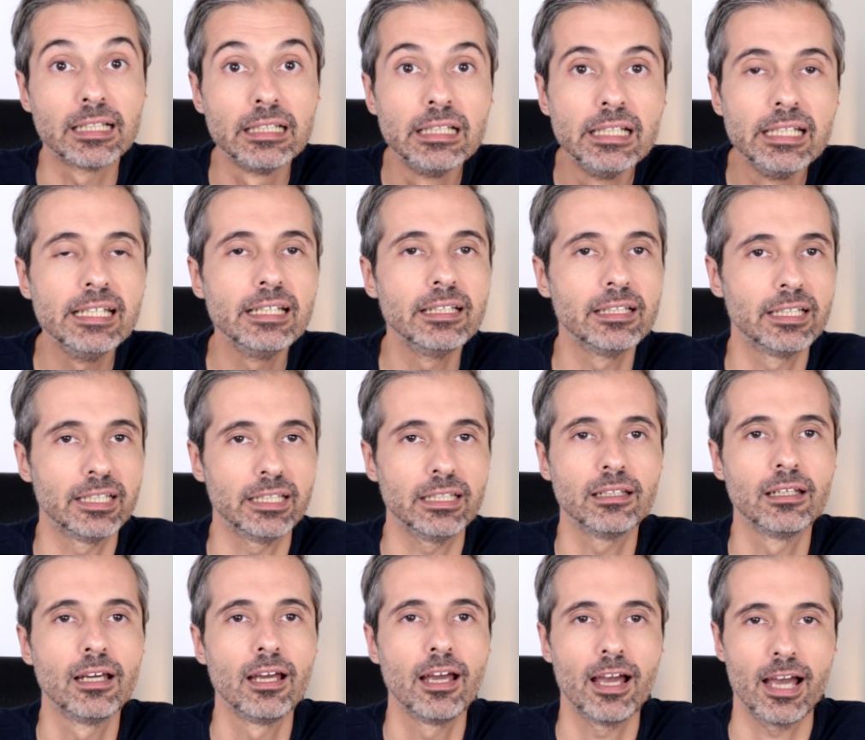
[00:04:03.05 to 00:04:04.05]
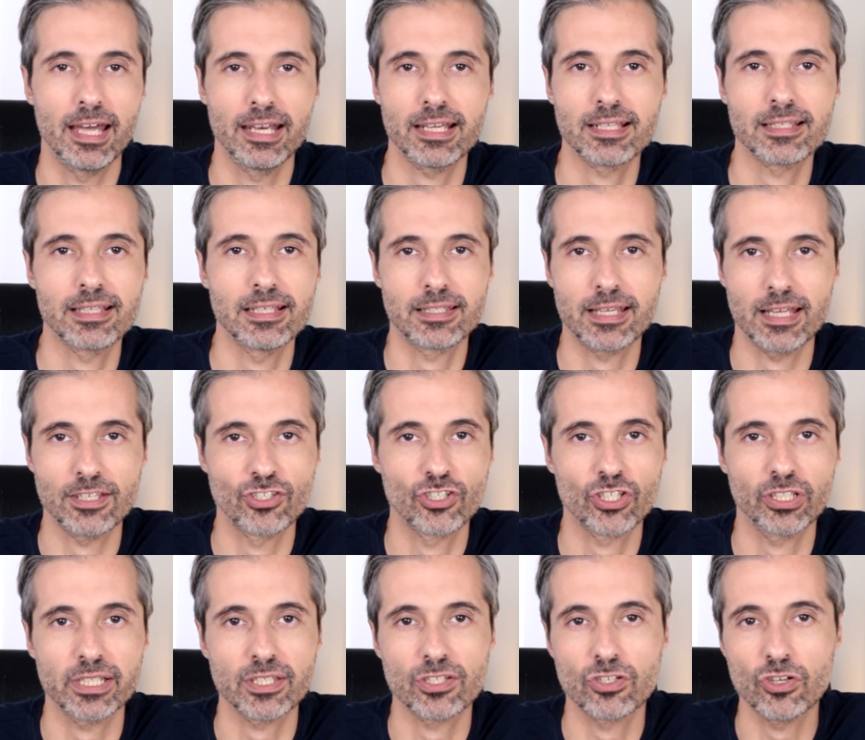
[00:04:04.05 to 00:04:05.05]
clearly an
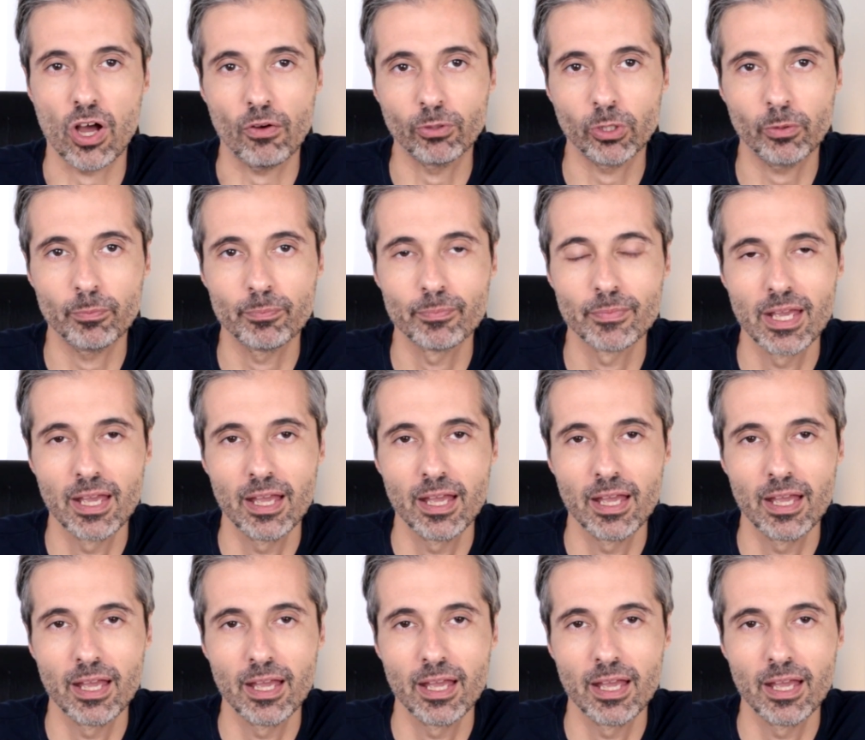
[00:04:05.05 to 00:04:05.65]
existentialist novel.